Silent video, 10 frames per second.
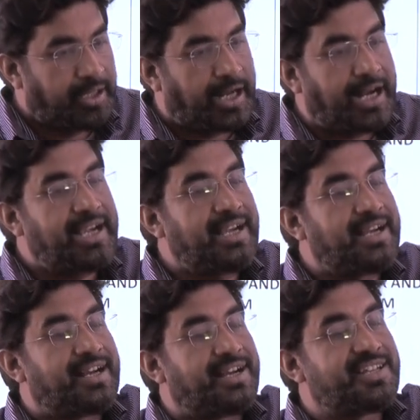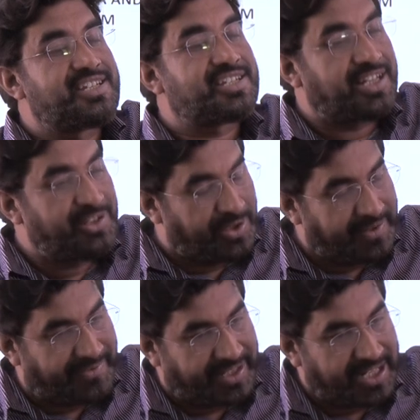and digital
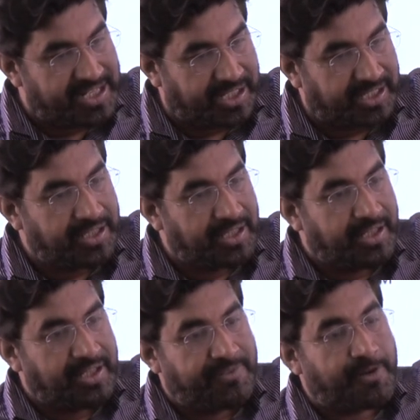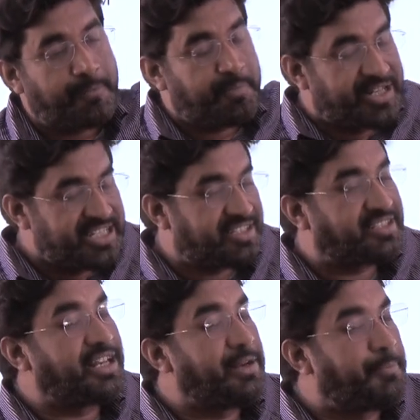unification. From
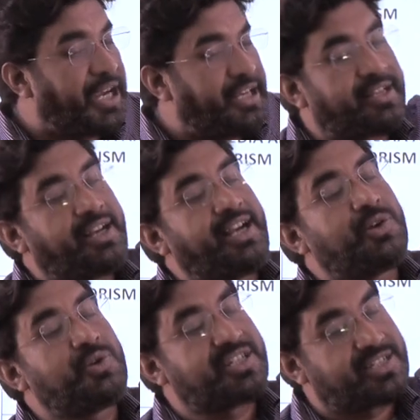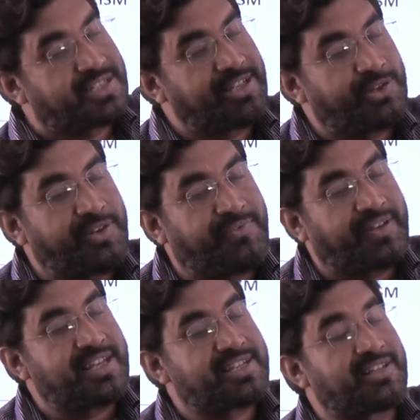digital binary to digital
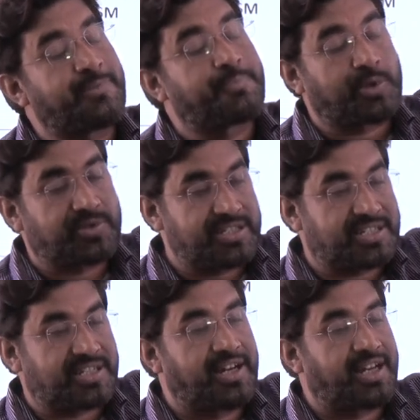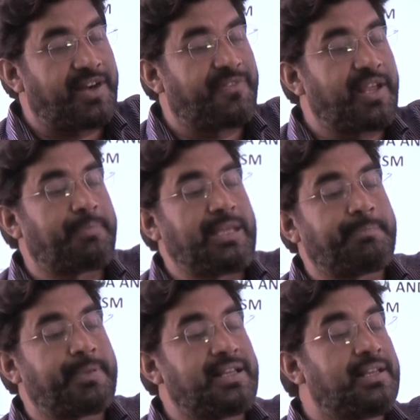unification, a process started where
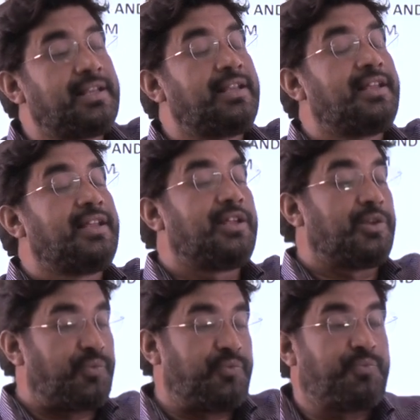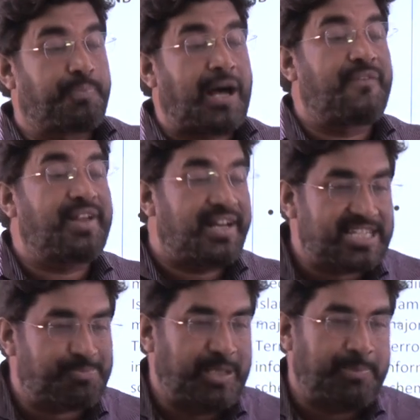people,
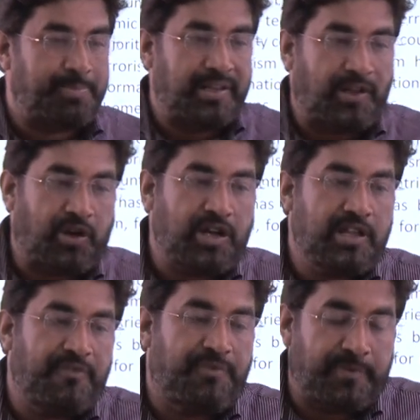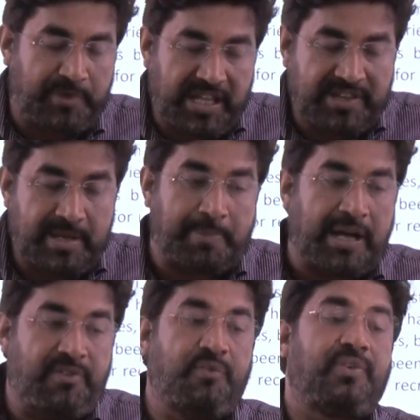powerless people, or where the
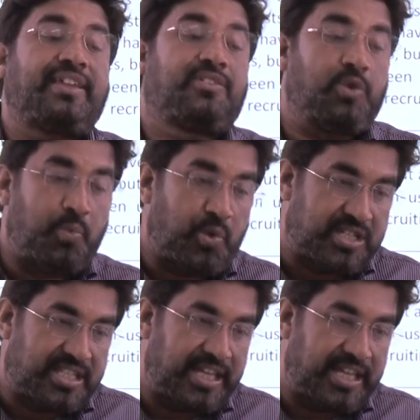power vacuum was